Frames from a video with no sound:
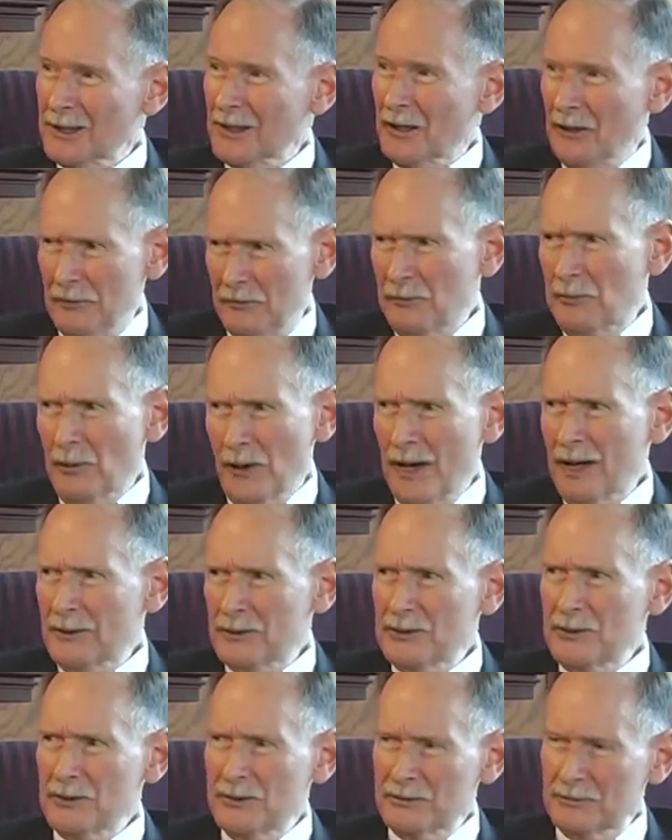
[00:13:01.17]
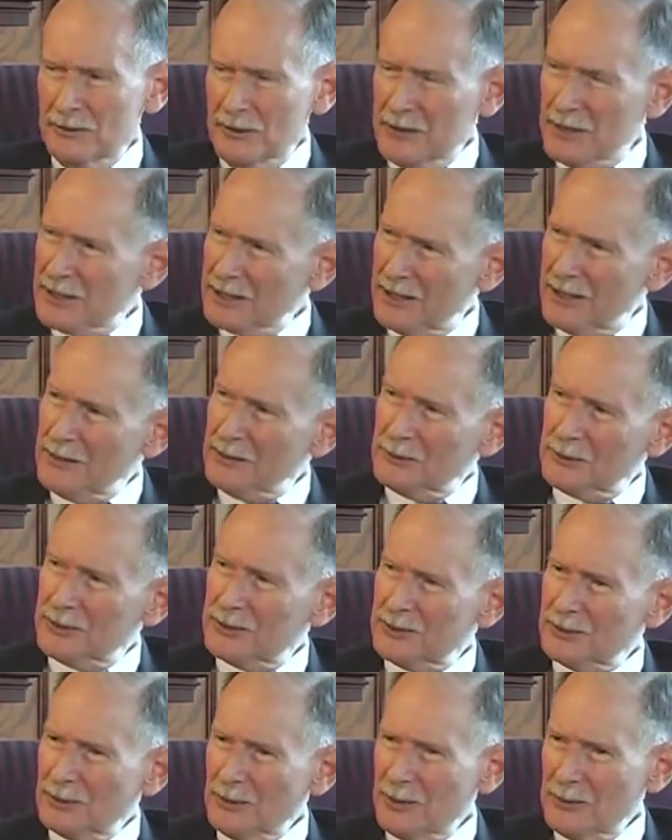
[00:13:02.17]
of Brown University,
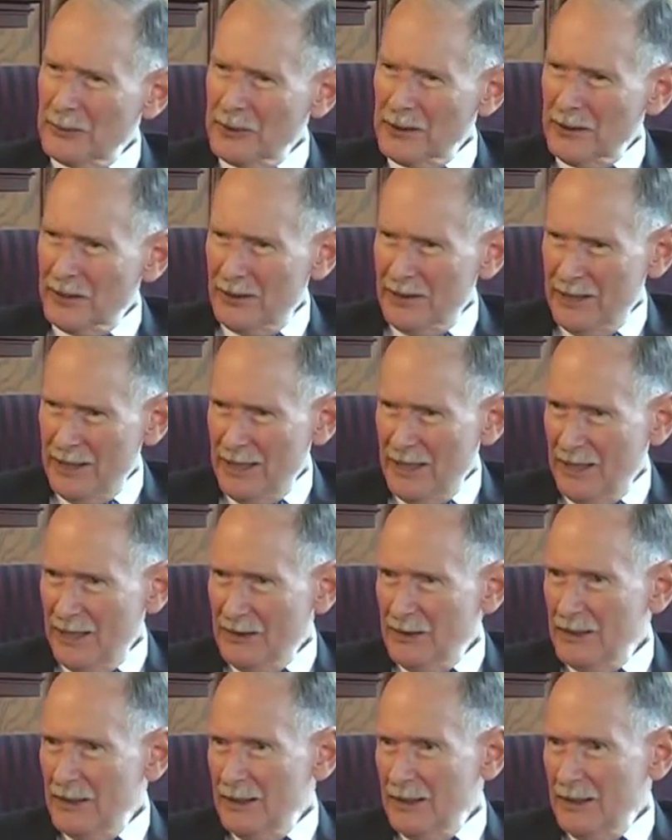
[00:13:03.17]
which is what we are now.